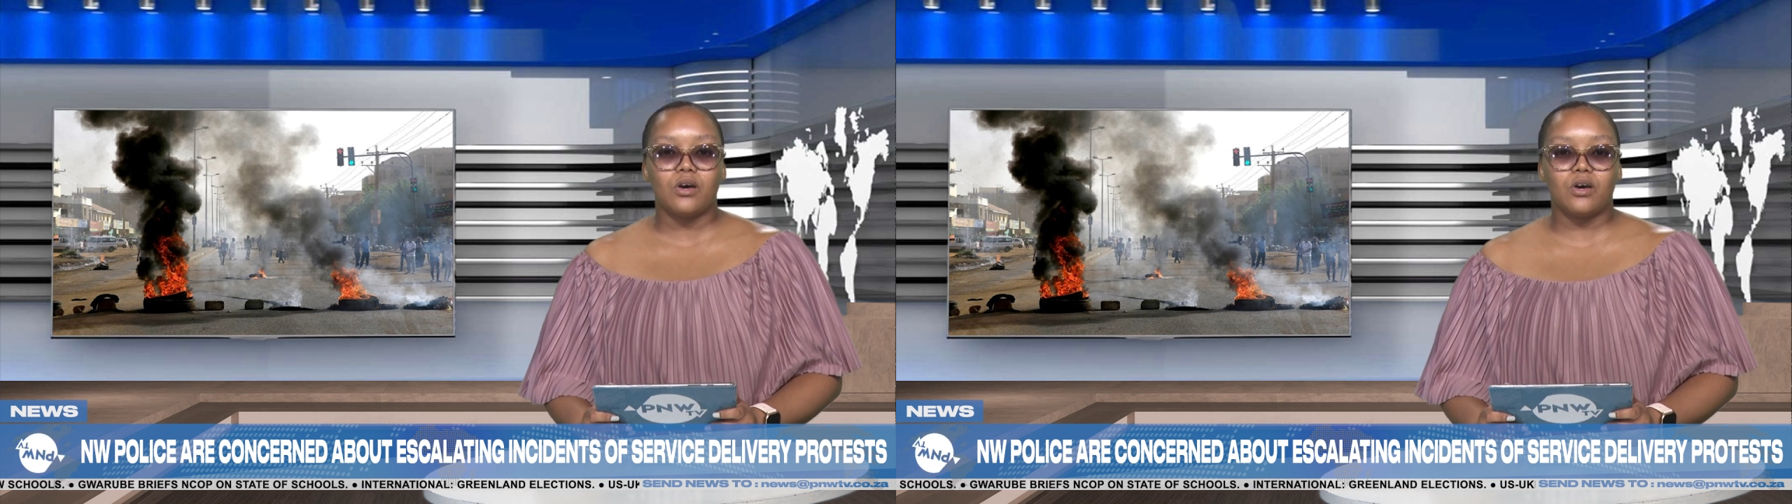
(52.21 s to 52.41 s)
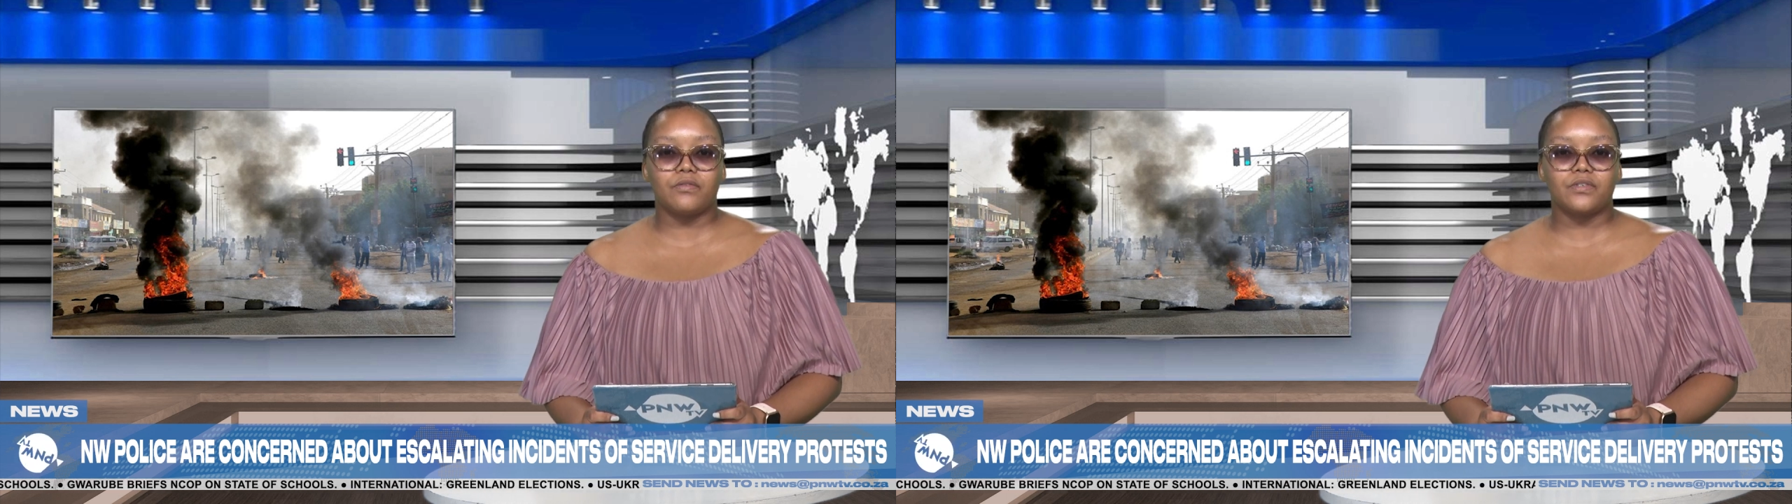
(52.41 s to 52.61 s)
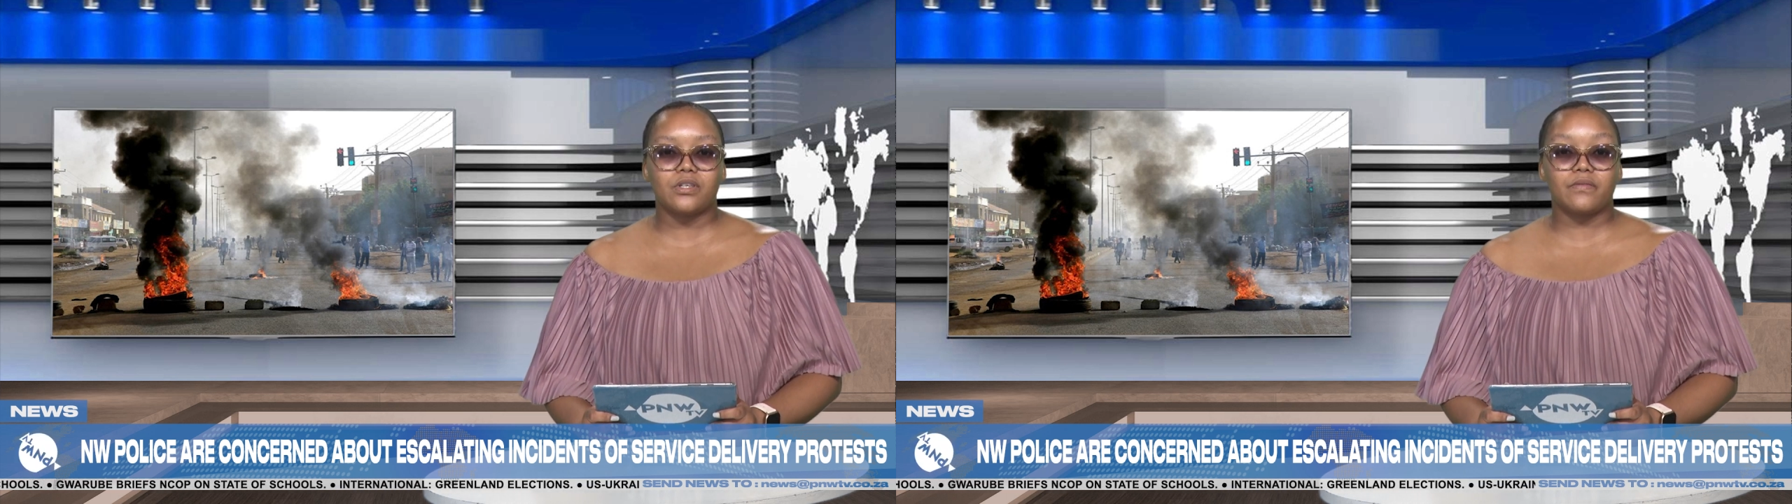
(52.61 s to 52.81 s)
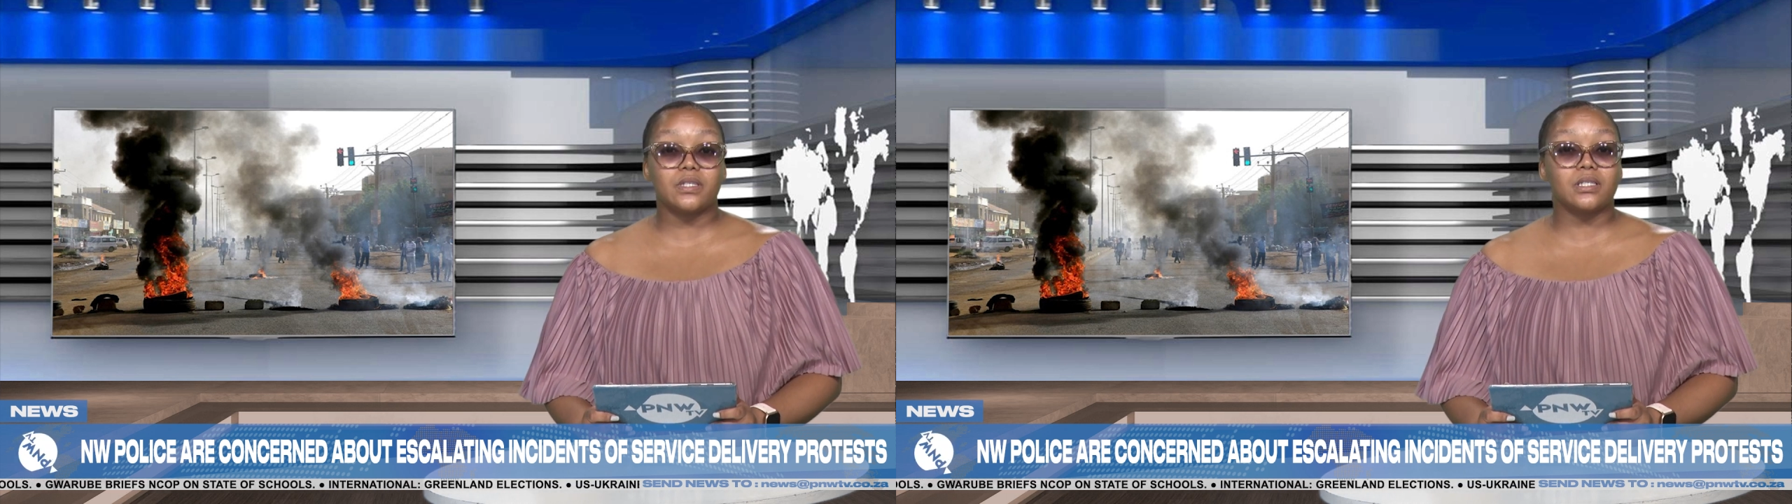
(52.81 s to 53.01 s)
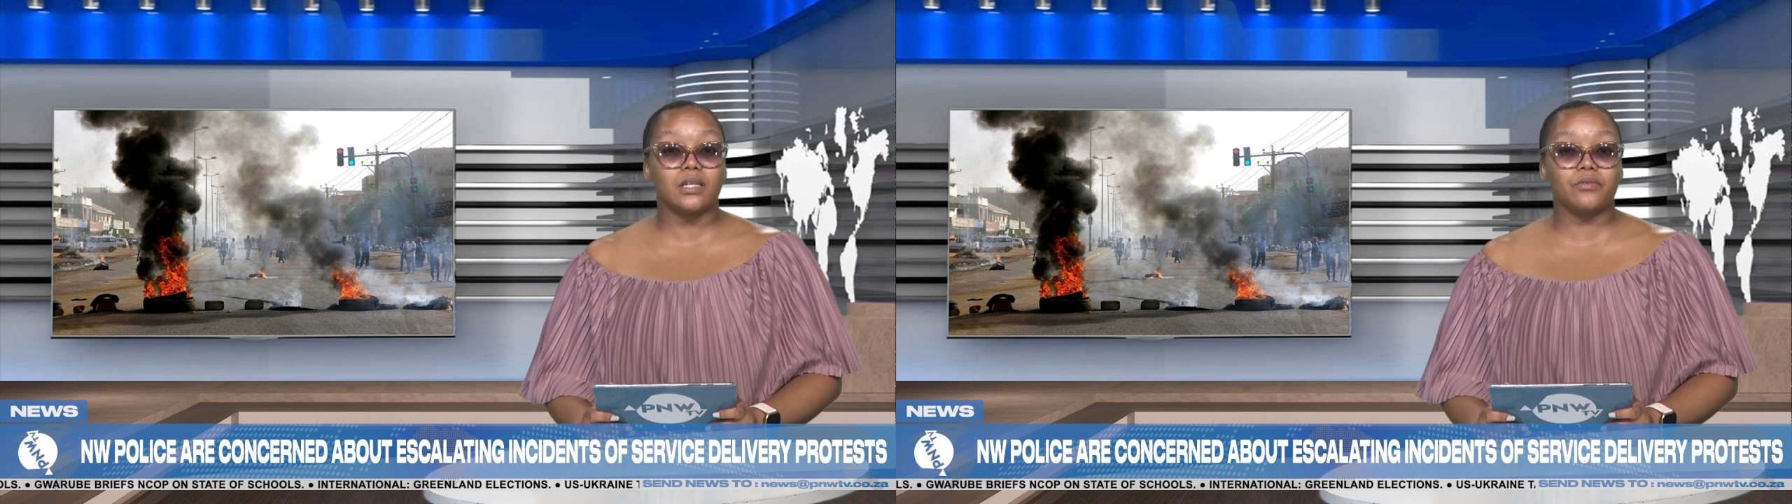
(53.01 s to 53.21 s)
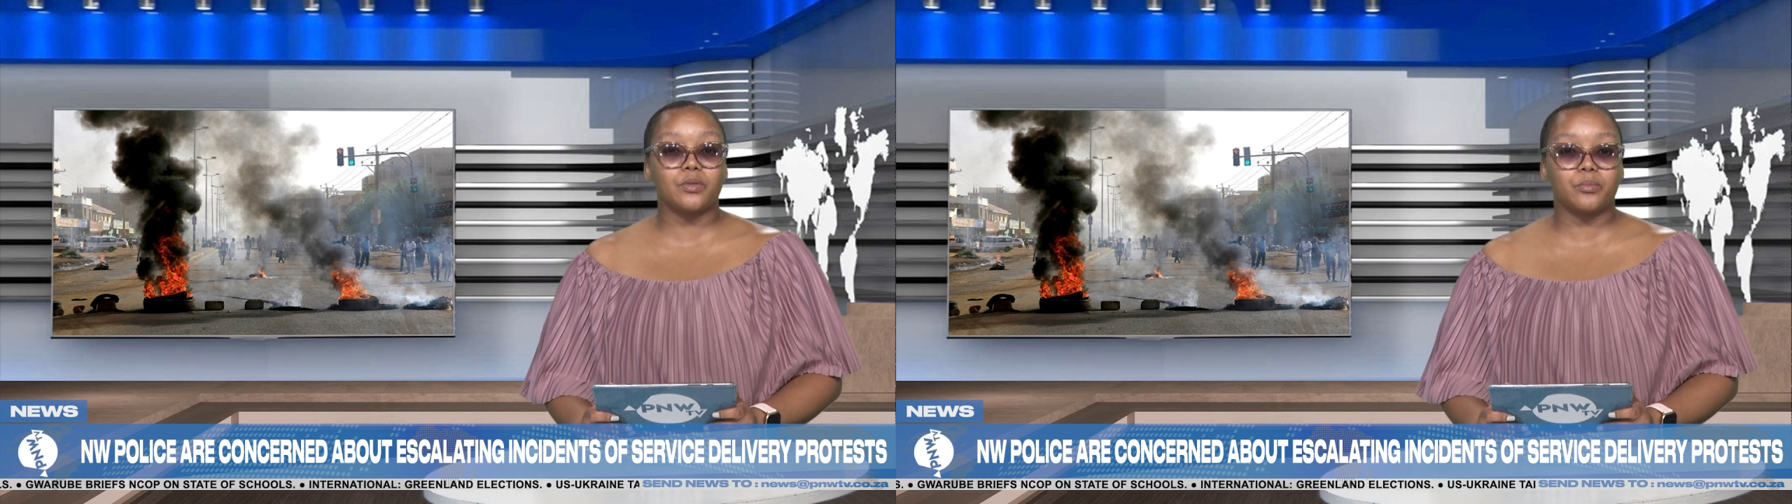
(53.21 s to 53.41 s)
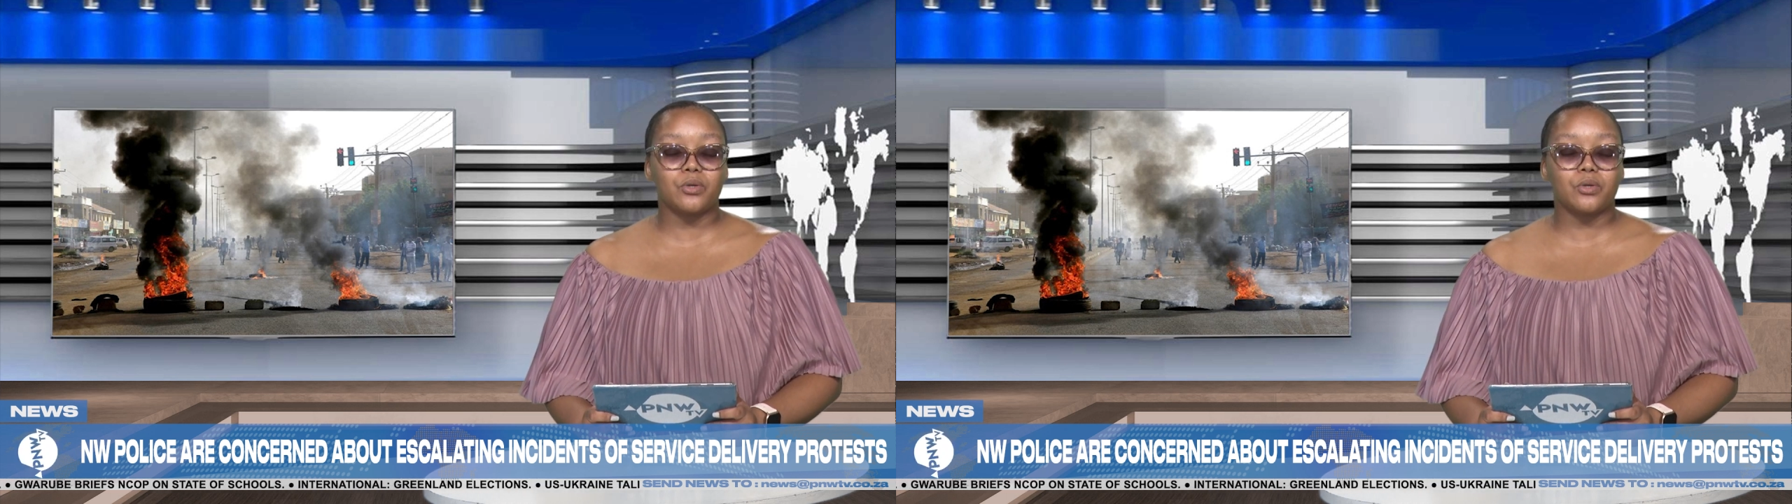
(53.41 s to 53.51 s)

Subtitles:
of service delivery